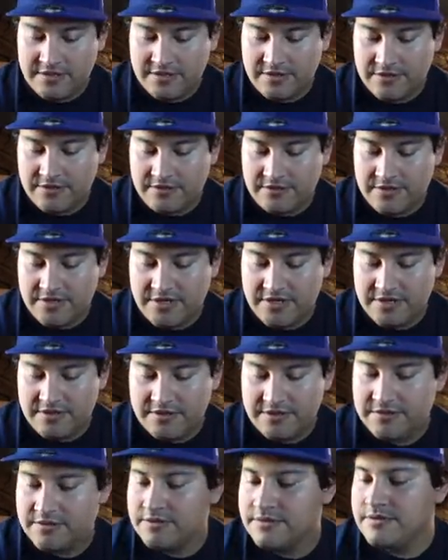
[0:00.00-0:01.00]
Code card.
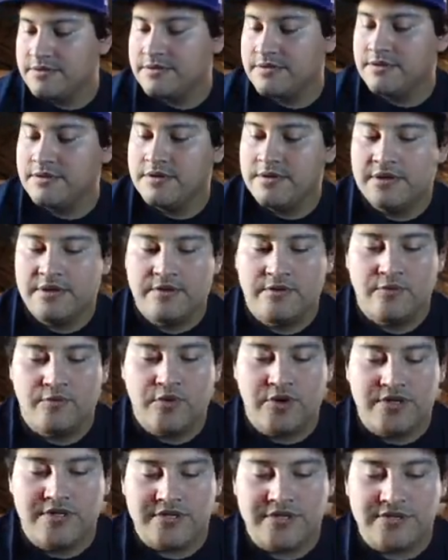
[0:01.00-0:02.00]

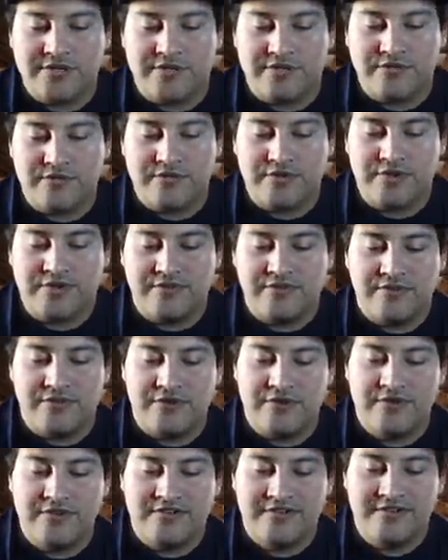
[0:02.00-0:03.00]
One, two, three, four.